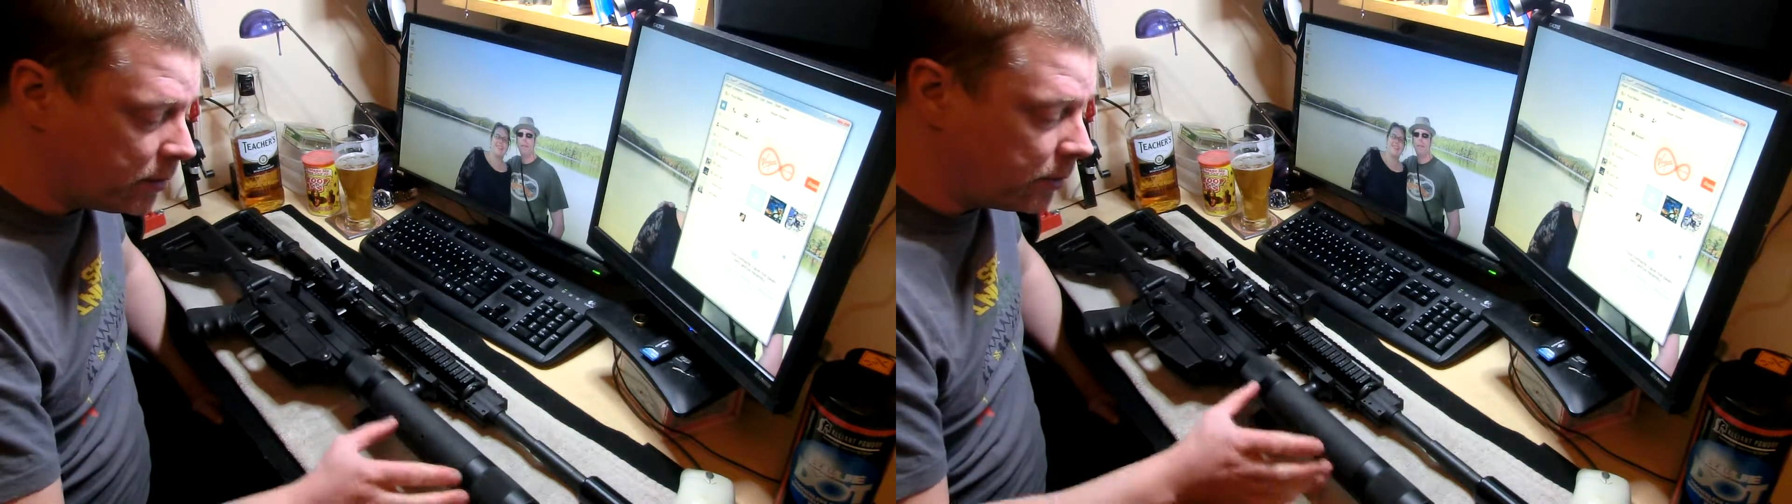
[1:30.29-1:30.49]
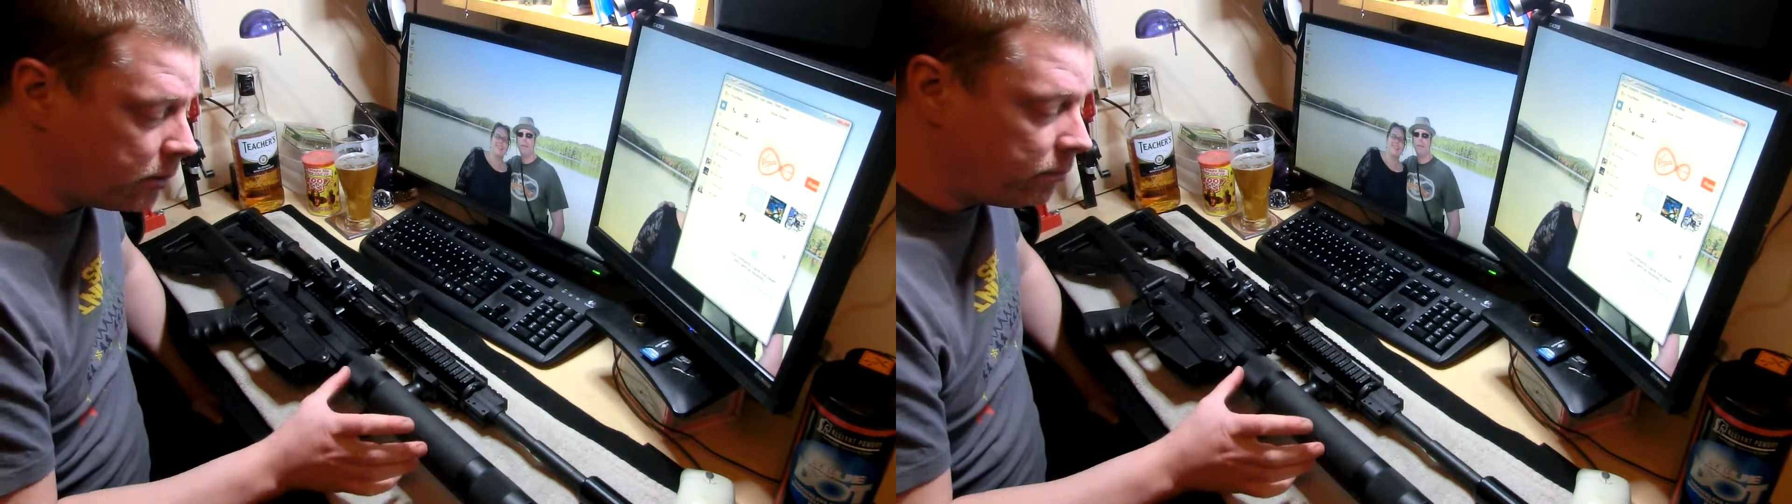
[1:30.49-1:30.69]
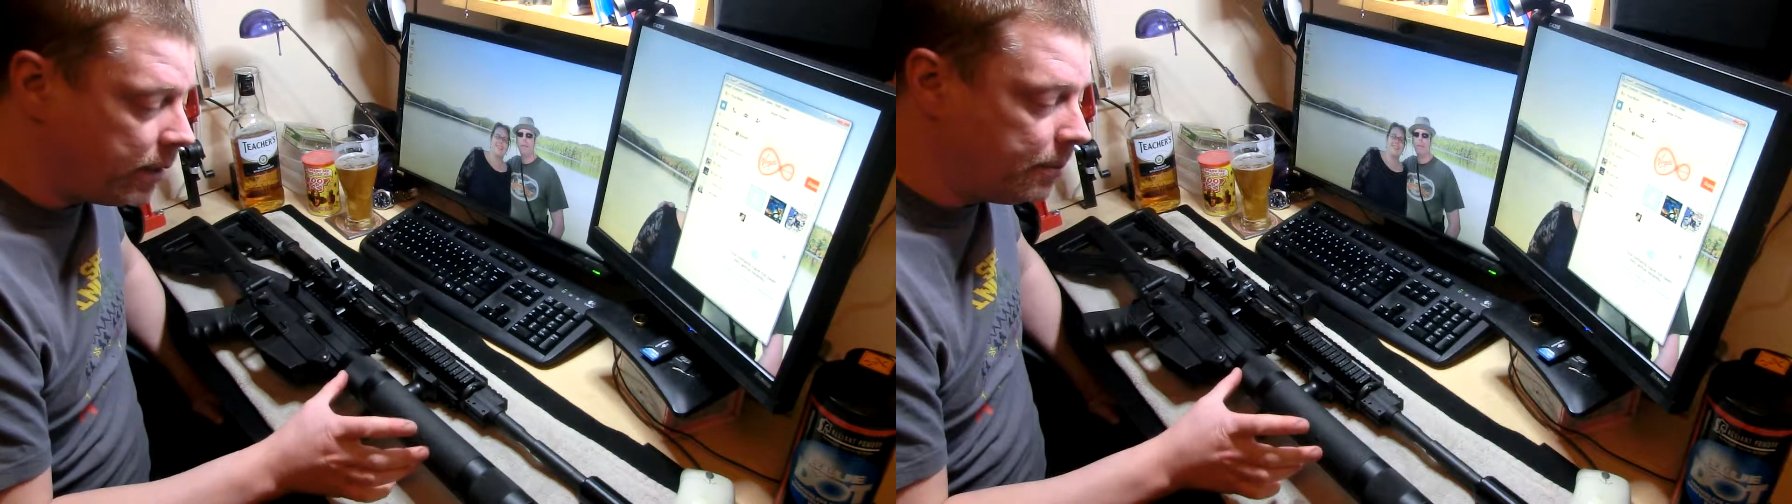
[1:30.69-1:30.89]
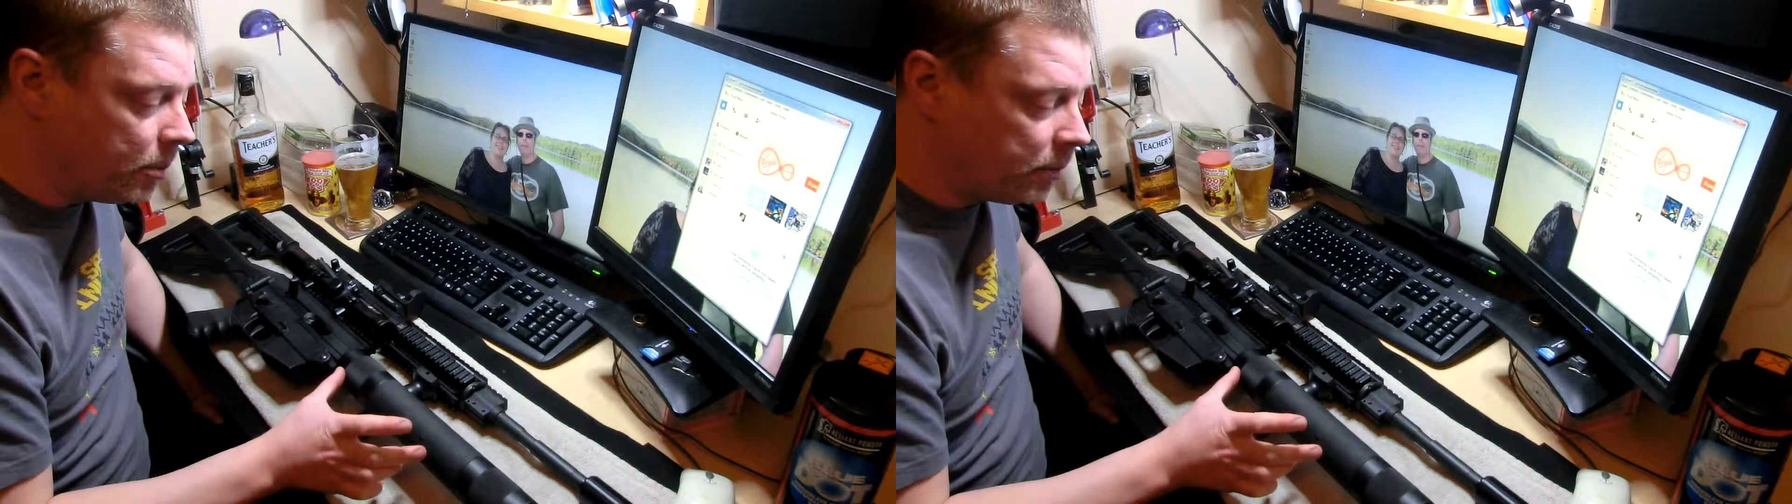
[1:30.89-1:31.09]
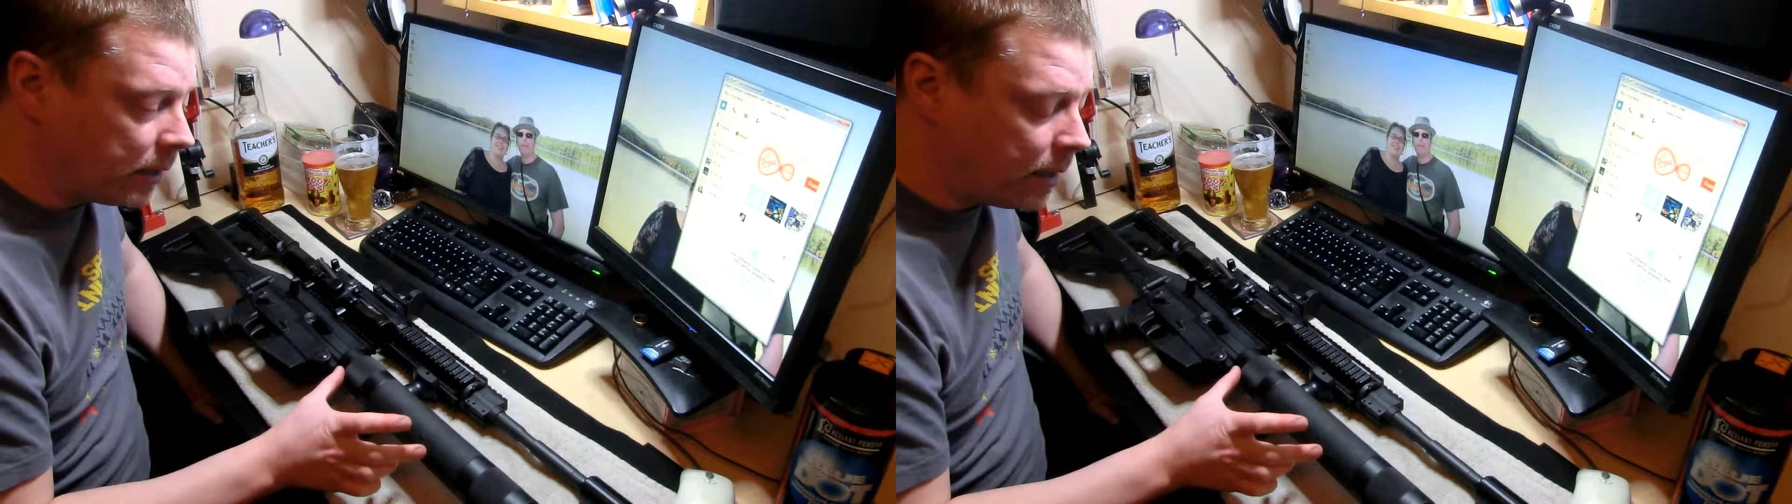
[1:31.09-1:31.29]
I should have really
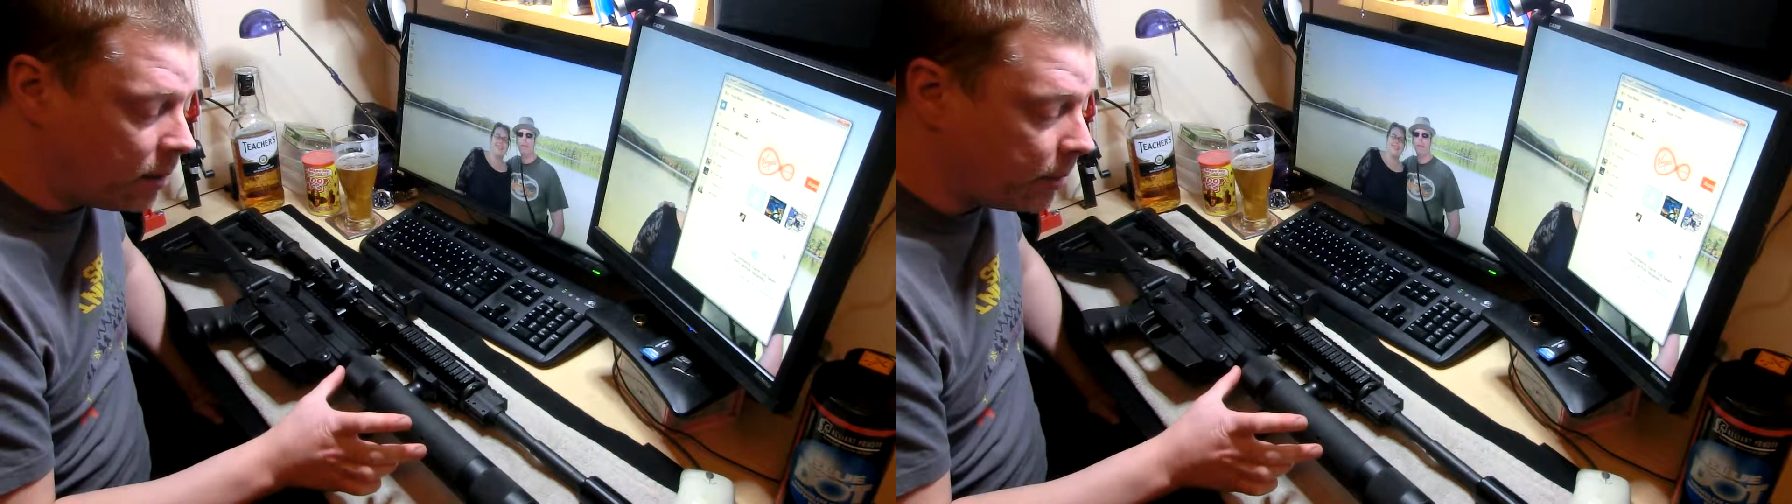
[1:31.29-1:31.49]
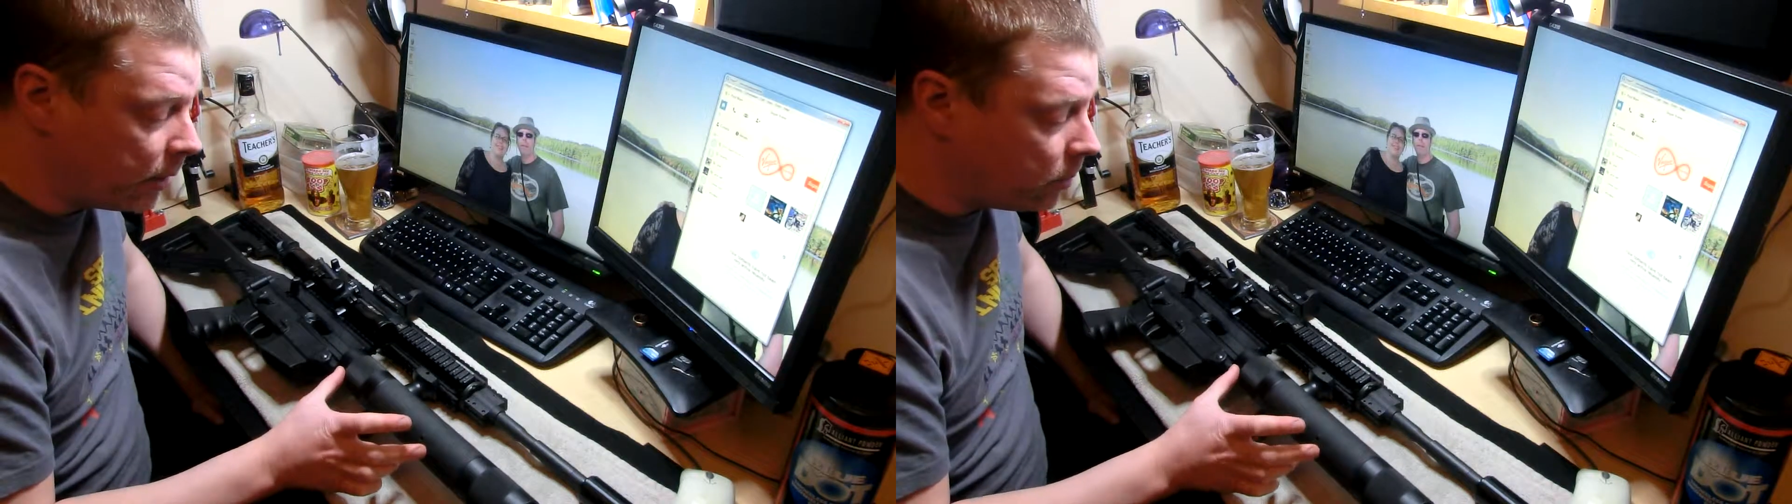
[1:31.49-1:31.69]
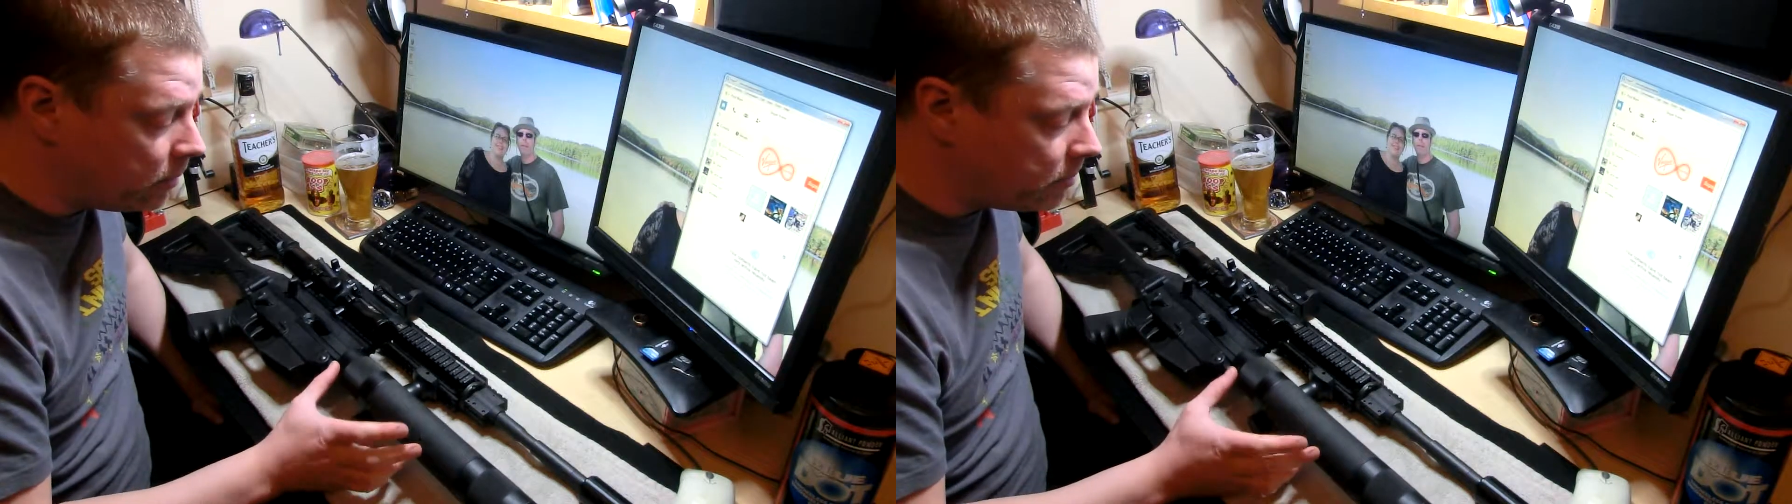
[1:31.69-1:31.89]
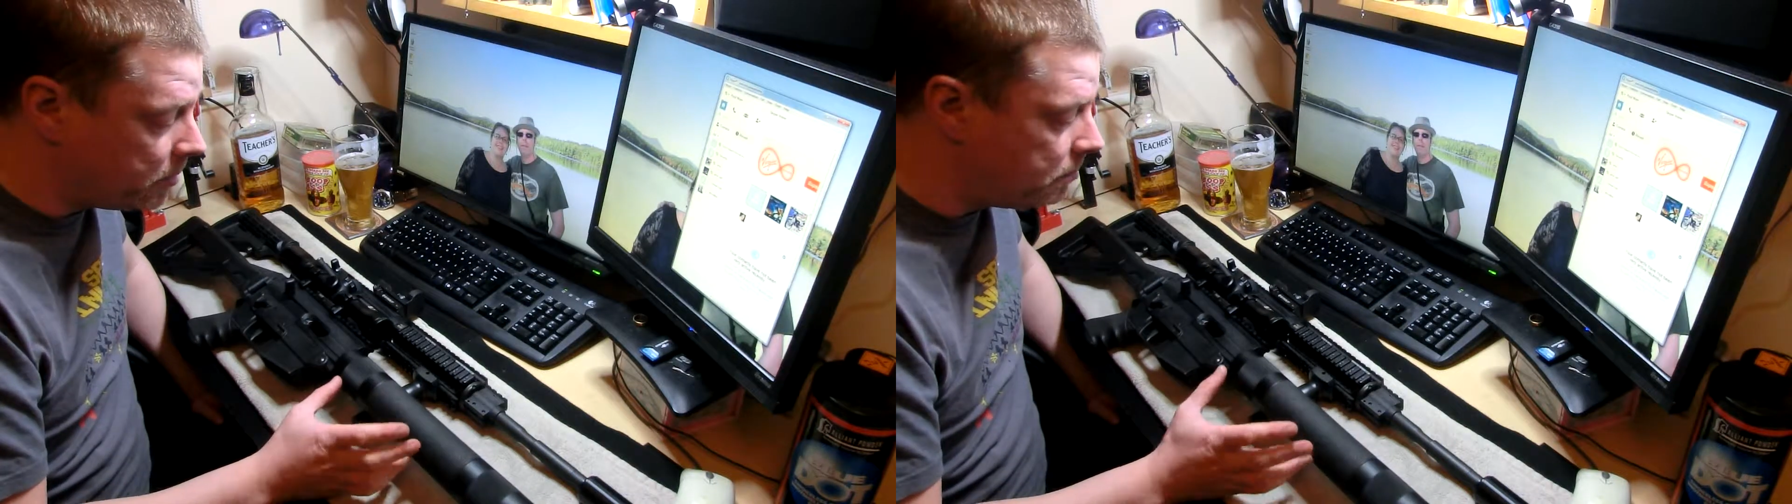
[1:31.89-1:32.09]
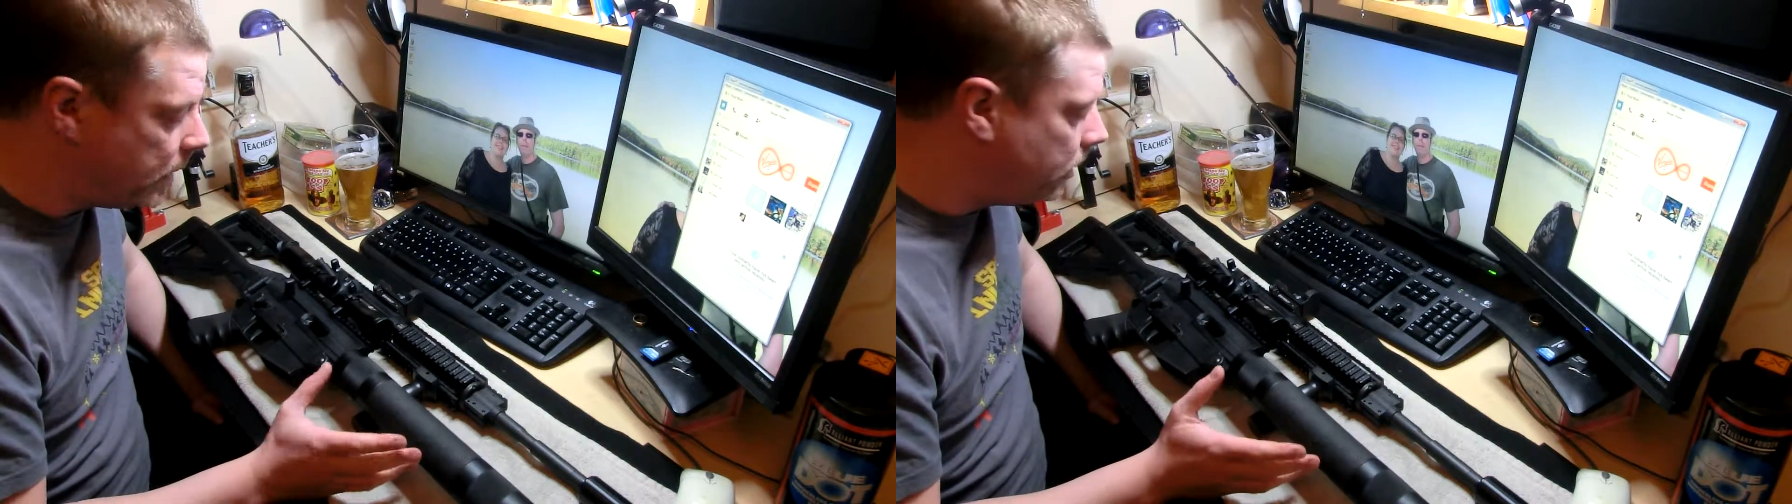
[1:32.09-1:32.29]
bought the carbine one, but
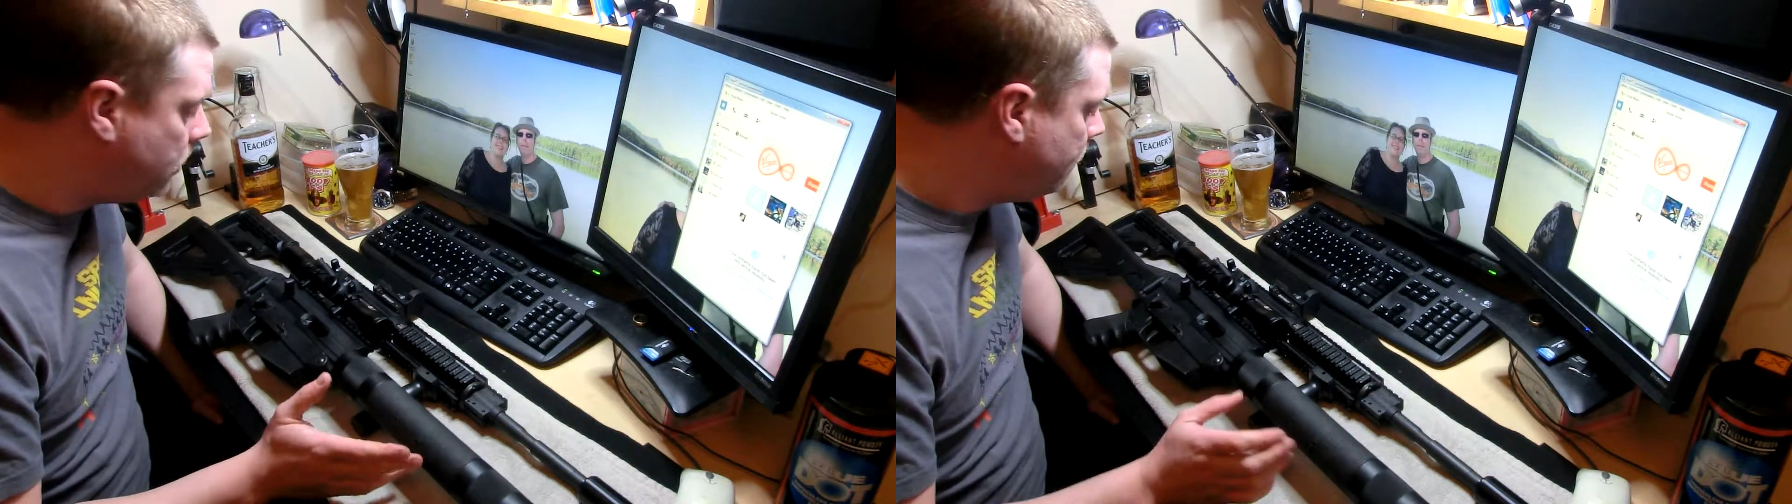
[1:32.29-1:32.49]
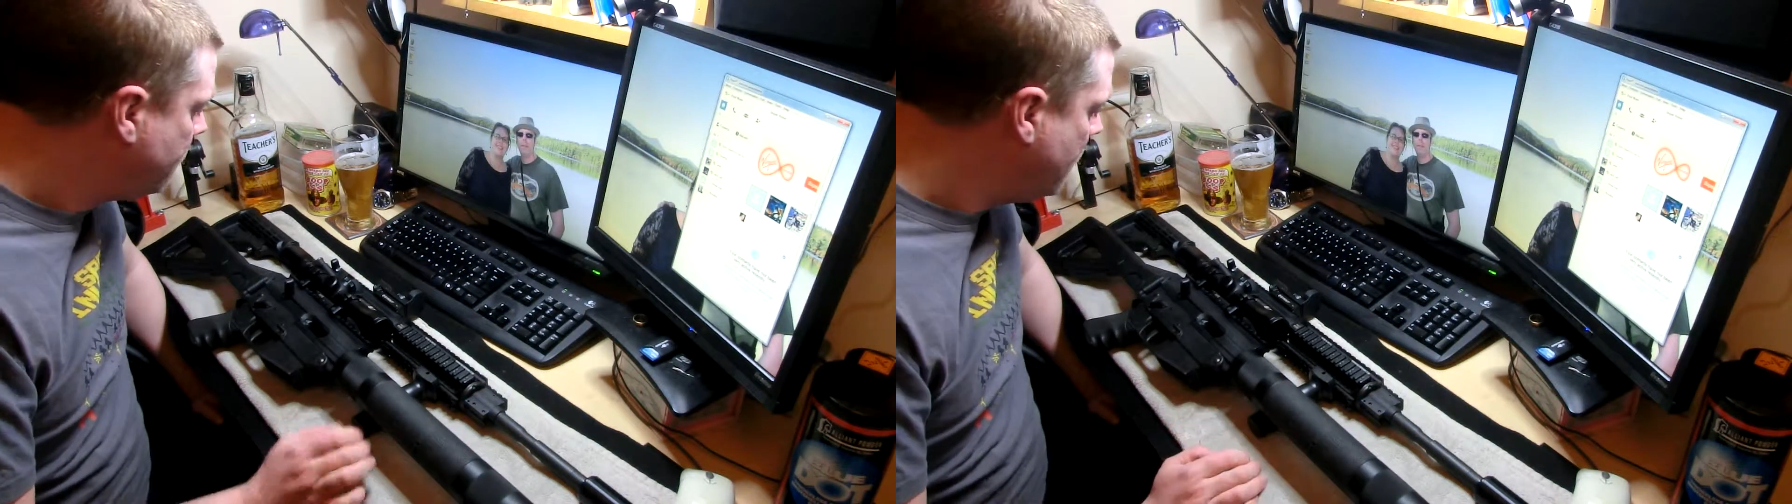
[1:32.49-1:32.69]
hey ho.